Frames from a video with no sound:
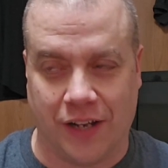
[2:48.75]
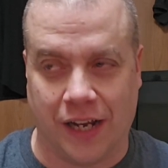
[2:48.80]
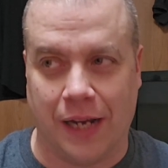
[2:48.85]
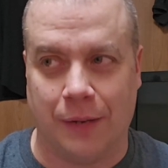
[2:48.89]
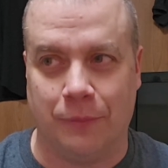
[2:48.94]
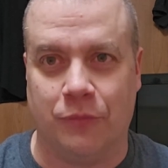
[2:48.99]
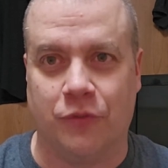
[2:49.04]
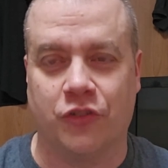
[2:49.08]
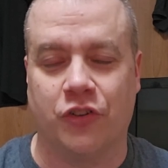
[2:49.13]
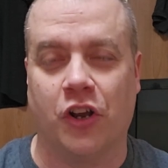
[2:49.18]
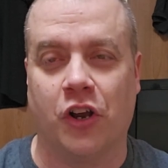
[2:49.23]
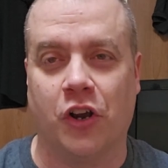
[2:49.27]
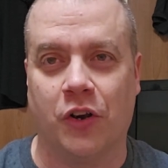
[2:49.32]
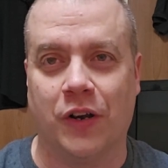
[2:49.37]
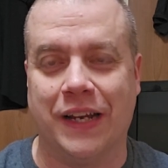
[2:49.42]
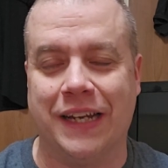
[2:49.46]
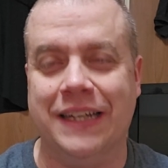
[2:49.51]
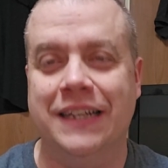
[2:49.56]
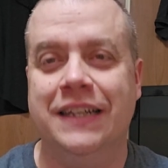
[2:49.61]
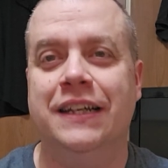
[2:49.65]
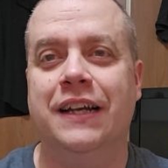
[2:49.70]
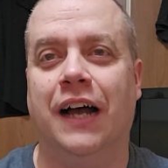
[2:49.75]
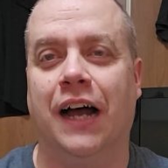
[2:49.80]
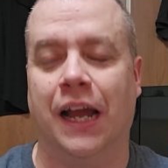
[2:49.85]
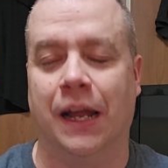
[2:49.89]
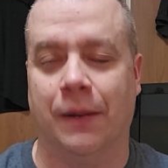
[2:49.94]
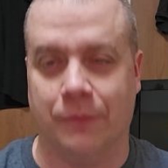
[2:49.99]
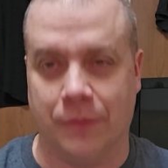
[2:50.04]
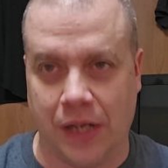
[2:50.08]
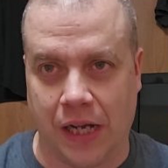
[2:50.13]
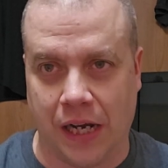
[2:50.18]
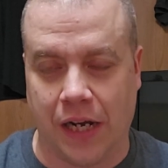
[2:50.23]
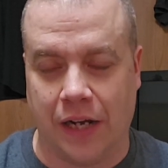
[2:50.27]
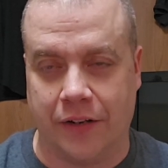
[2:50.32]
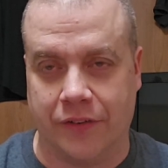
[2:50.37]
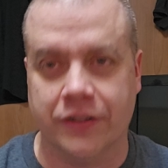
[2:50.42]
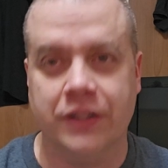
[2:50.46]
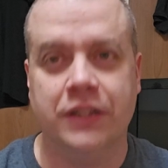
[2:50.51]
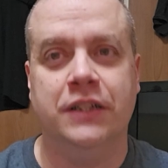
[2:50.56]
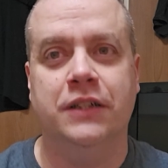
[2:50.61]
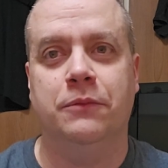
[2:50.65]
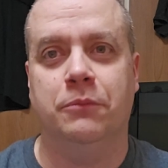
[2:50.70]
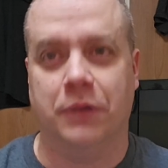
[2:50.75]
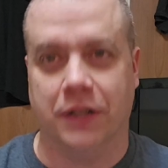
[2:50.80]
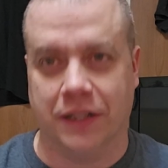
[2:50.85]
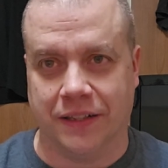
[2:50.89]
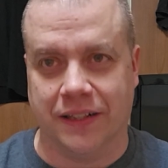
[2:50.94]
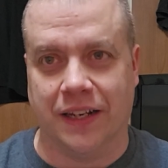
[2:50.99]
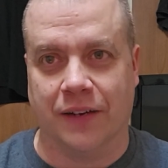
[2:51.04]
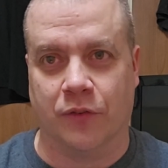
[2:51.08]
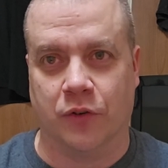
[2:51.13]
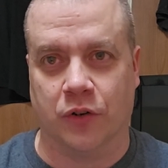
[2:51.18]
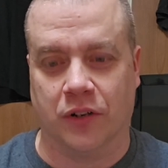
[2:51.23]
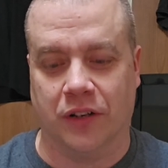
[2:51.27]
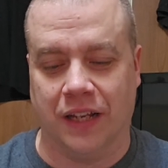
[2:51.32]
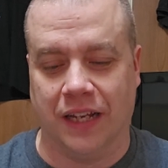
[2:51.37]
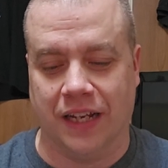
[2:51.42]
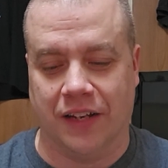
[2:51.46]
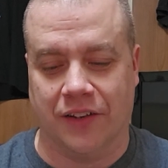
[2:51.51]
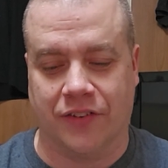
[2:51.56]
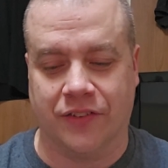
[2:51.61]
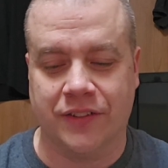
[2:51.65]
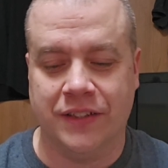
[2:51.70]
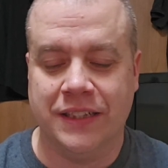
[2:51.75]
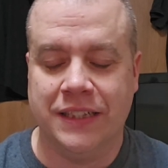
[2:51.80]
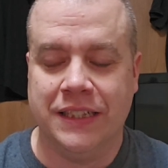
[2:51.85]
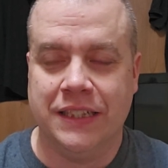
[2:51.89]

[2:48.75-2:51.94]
I'm sorry, I'm not, but nevertheless.